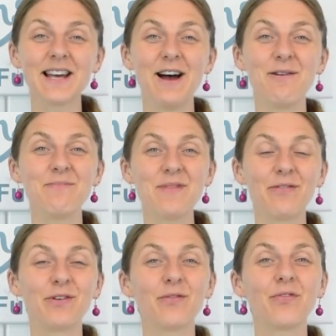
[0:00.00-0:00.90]
A
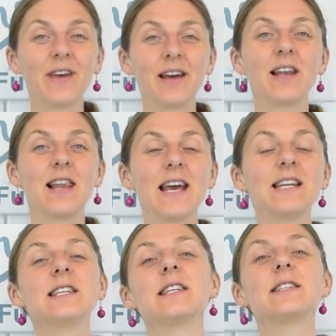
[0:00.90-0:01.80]
few vegan
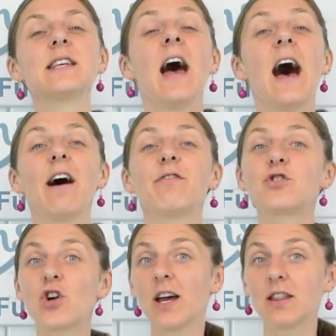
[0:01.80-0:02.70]
ladies have
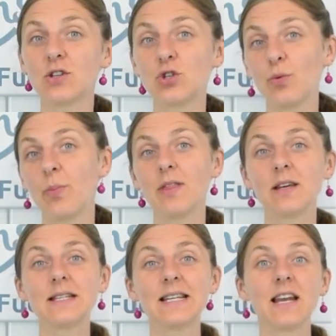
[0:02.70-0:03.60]
tried this soup and
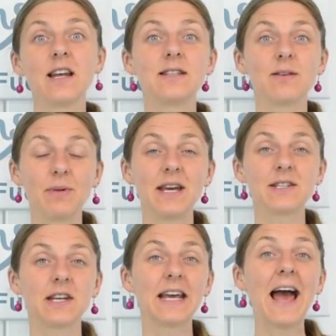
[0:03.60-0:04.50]
they said it's
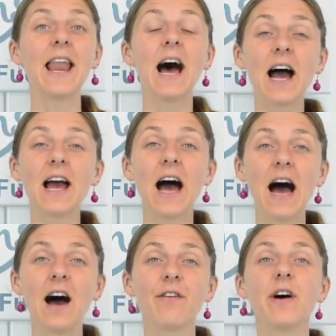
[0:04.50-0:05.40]
amazing, and I
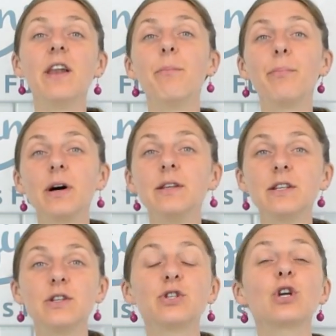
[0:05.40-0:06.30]
have an
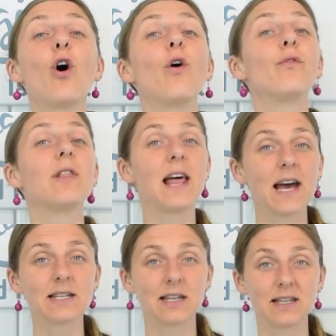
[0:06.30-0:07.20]
abundance of
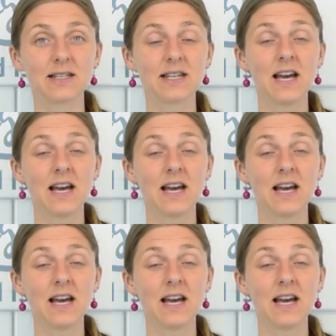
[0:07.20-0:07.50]
lettuce